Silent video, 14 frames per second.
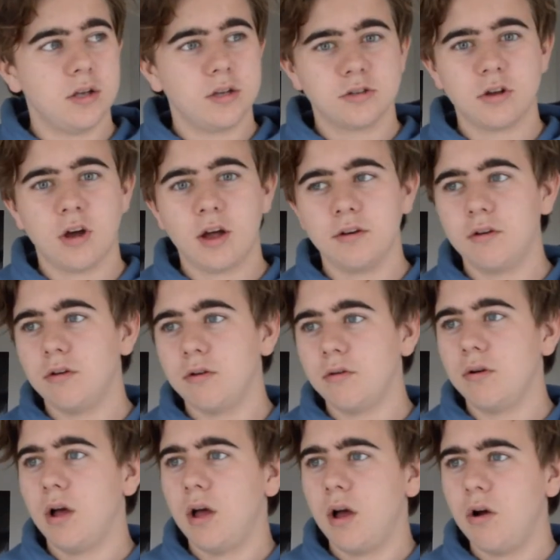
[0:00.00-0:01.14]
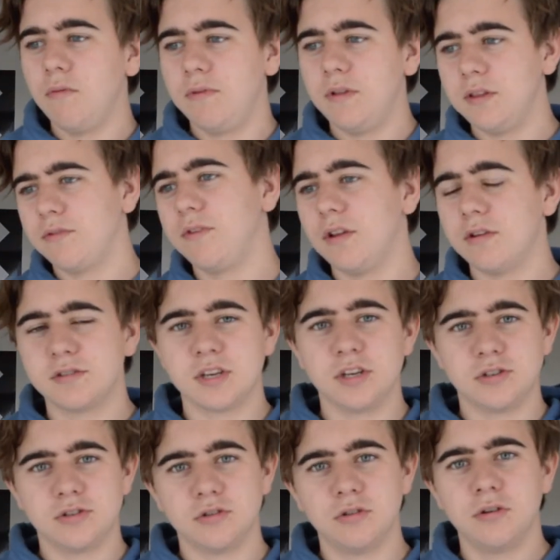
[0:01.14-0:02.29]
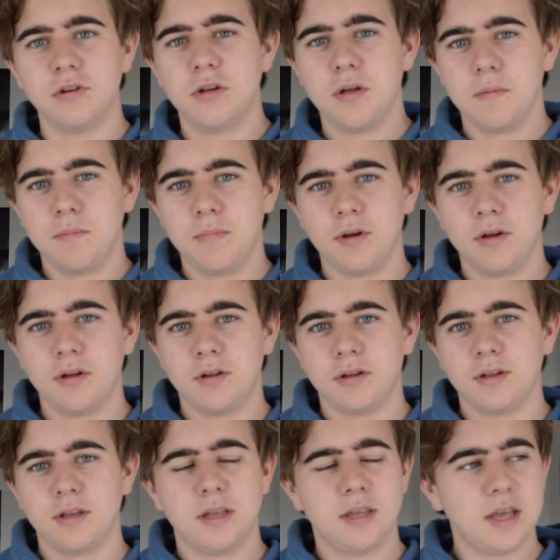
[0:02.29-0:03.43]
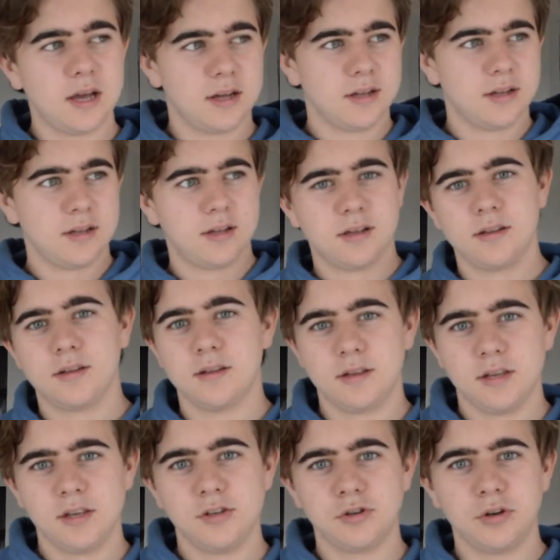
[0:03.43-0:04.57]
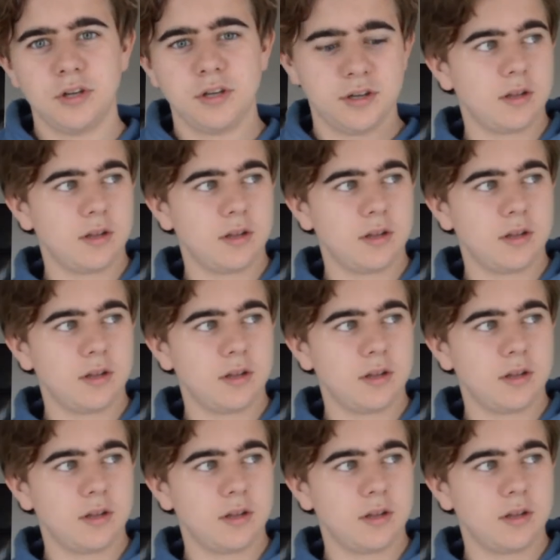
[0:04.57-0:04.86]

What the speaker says: So I don't know. Hopefully this video stays short, but yeah, enjoy.